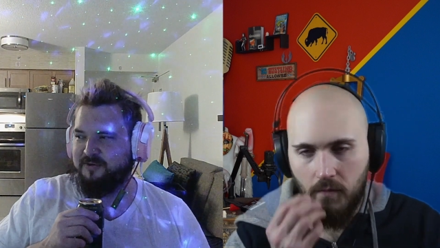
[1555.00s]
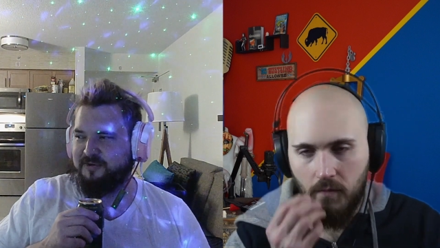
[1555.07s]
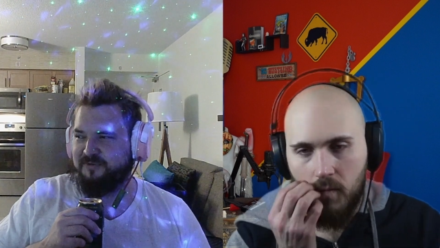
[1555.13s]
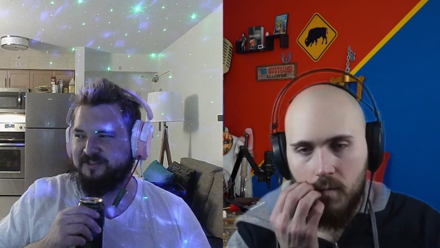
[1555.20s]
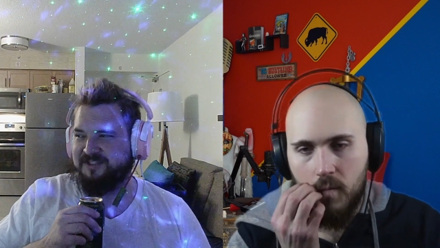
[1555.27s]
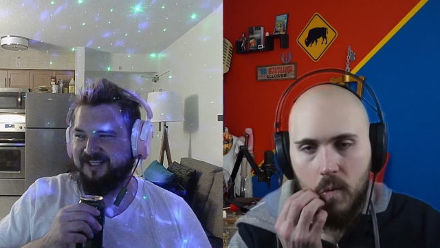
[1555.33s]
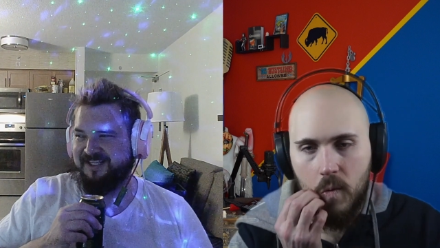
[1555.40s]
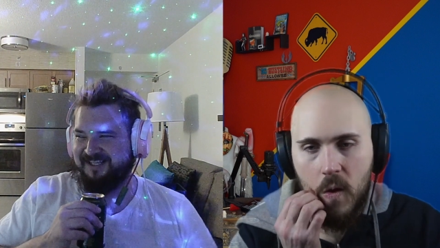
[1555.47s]

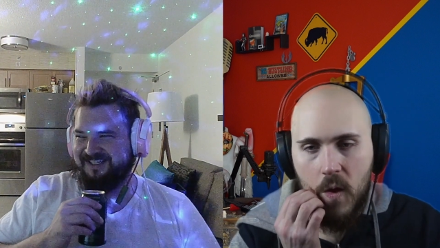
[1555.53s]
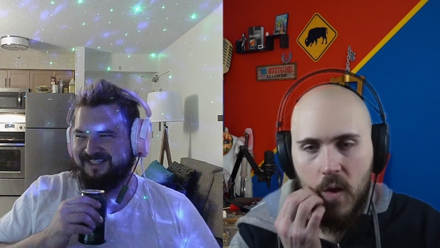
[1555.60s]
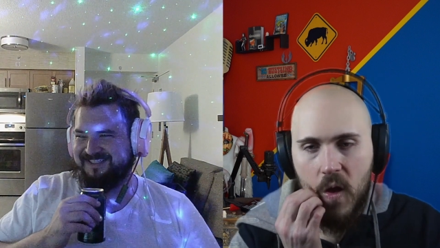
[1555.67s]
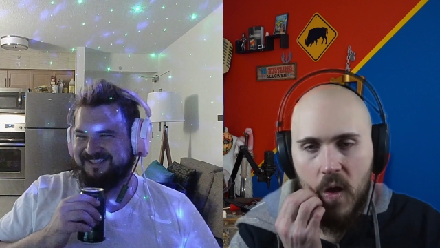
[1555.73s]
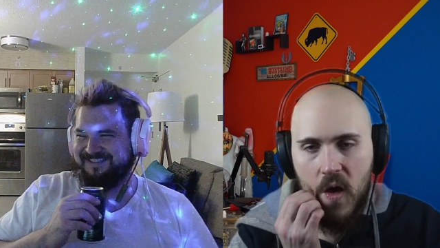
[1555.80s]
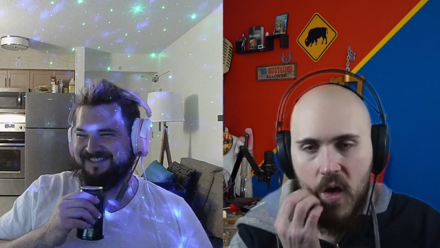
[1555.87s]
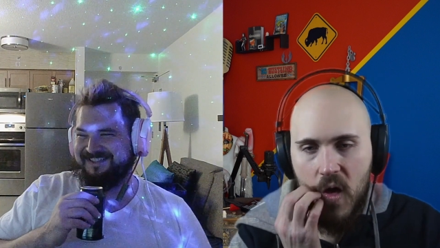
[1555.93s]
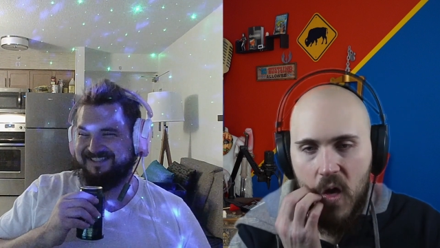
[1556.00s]
Speaker 1: birthday?"
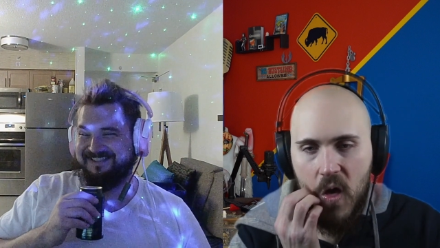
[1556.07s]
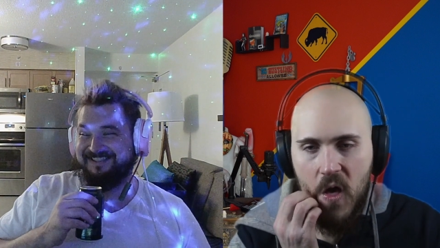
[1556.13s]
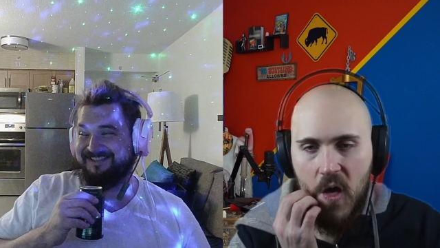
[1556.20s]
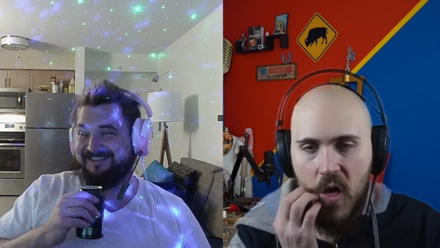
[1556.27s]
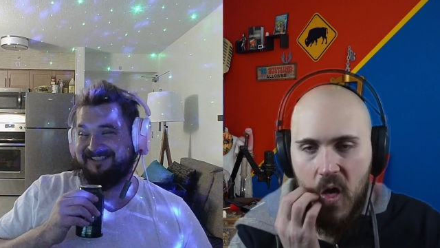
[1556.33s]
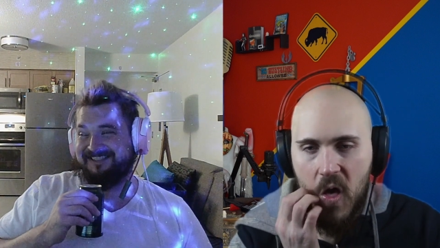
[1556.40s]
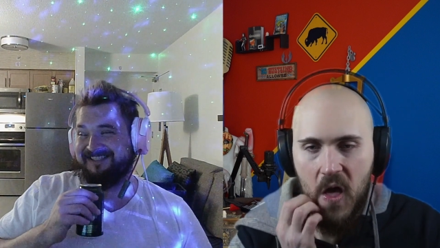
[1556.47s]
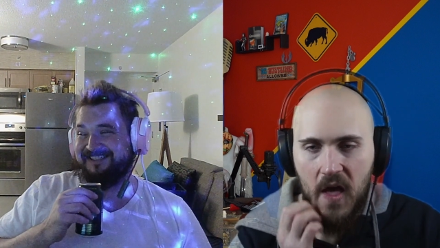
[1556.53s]

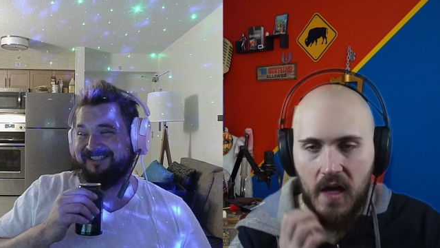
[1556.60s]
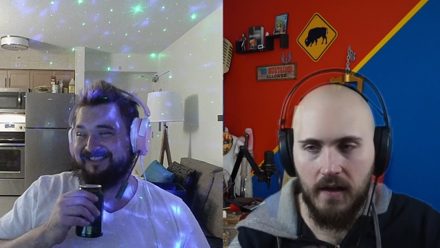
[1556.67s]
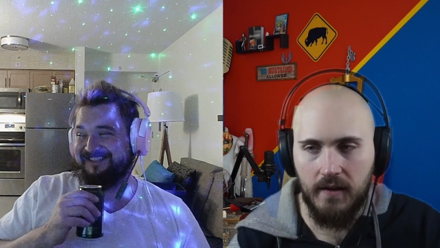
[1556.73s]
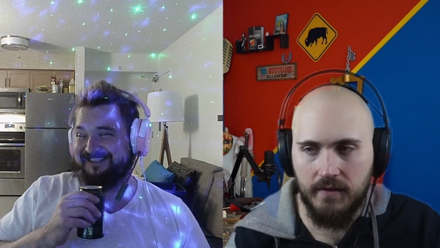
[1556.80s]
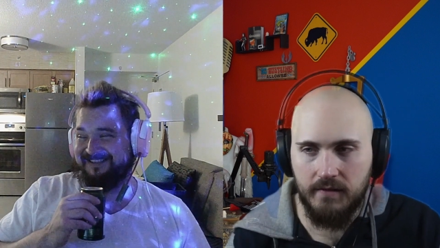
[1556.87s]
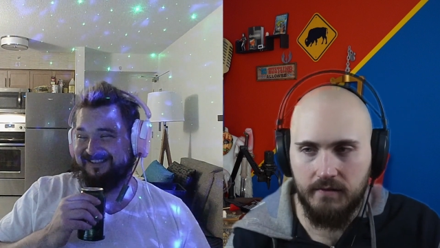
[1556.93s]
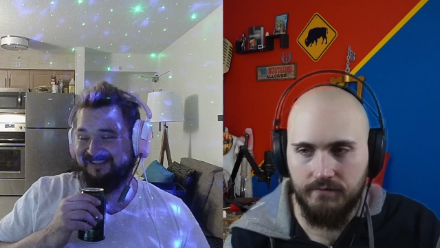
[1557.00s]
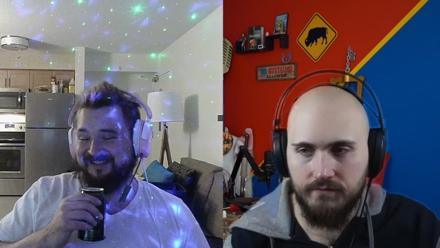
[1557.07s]
that's like,
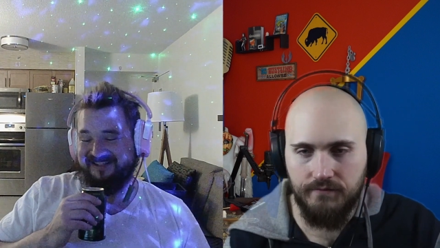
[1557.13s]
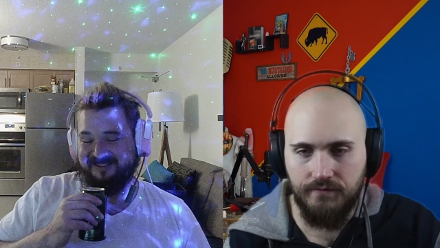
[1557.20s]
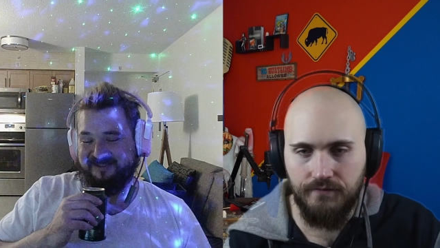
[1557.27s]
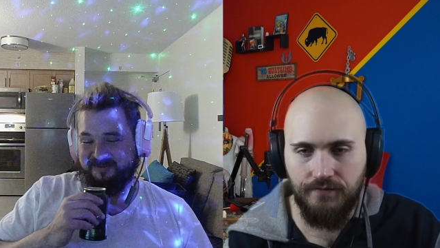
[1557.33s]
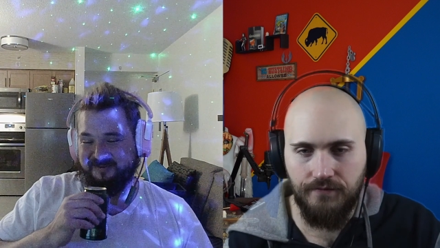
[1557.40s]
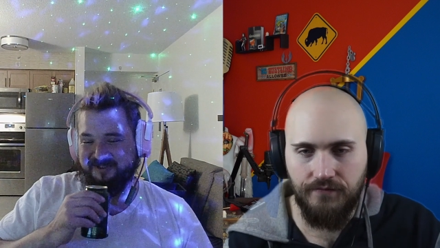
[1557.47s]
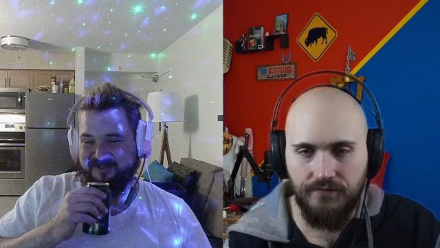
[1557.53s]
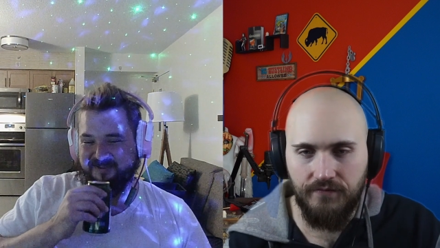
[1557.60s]
that's
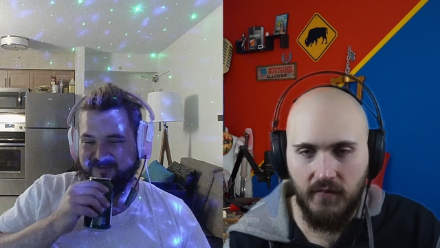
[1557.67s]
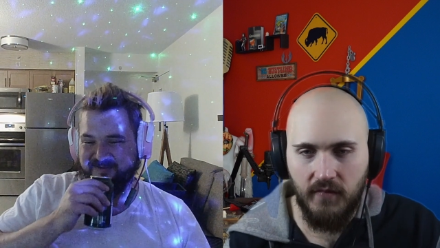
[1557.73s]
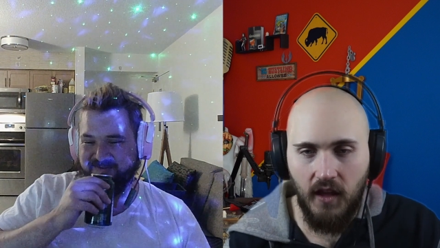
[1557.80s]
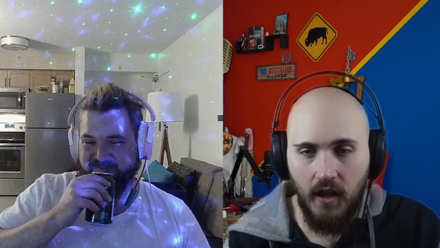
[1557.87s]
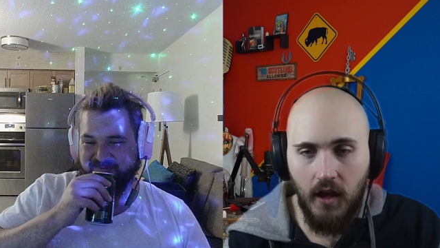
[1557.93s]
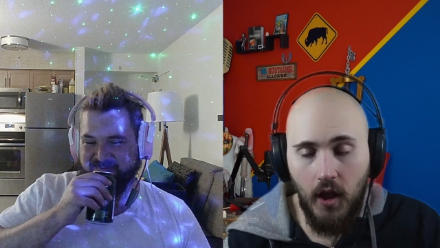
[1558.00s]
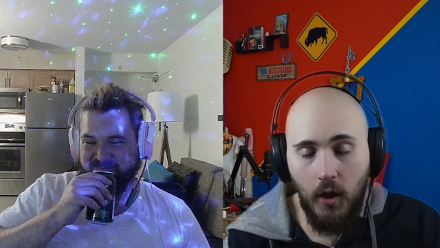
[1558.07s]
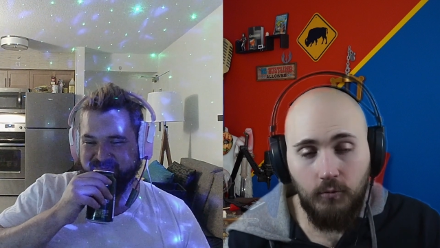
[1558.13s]
what I.
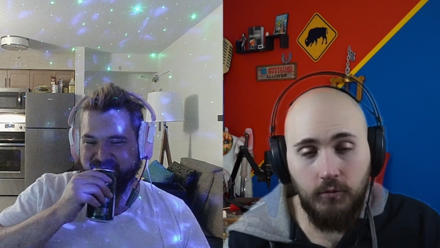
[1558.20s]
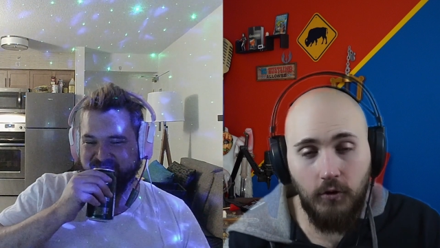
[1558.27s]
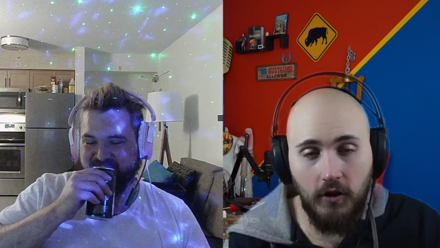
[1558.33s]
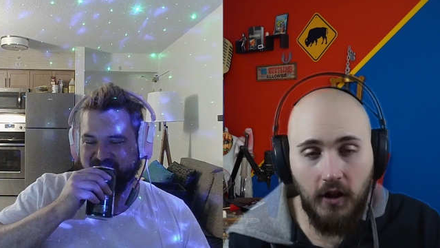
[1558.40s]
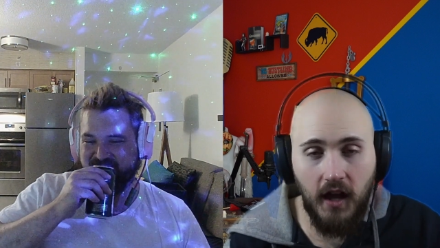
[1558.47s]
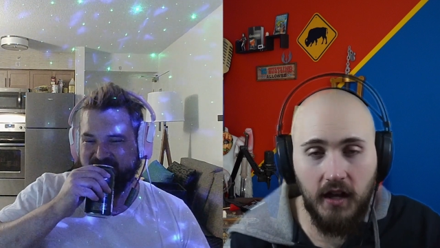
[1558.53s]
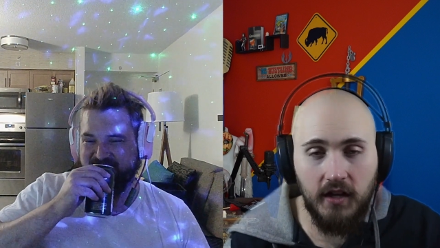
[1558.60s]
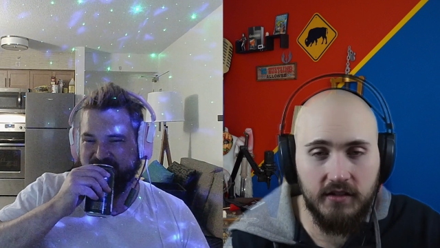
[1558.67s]
Well,
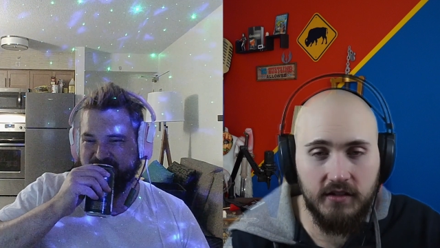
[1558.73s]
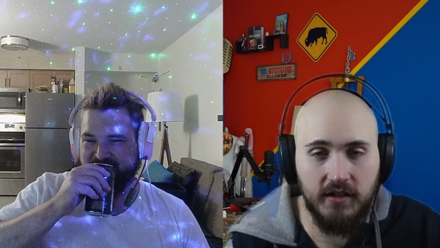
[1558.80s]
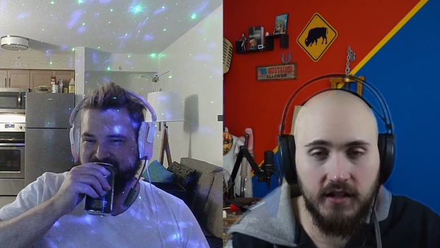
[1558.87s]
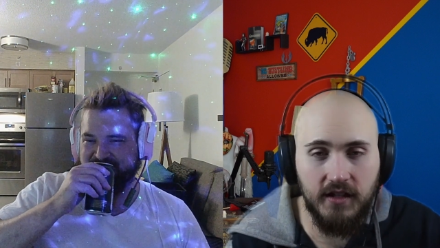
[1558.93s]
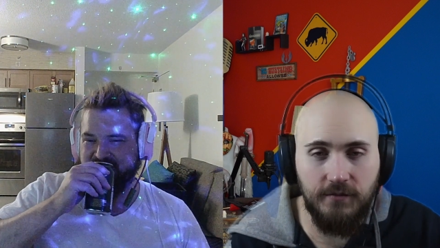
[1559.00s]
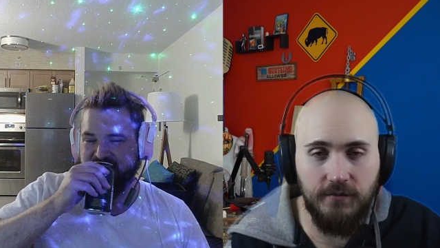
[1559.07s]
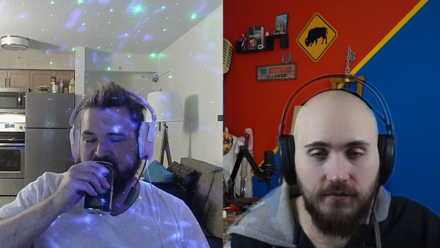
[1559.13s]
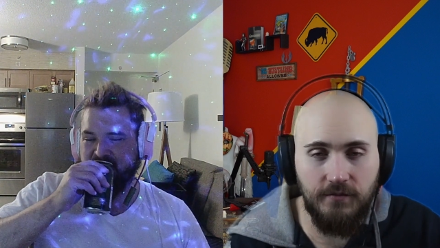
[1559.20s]
honestly,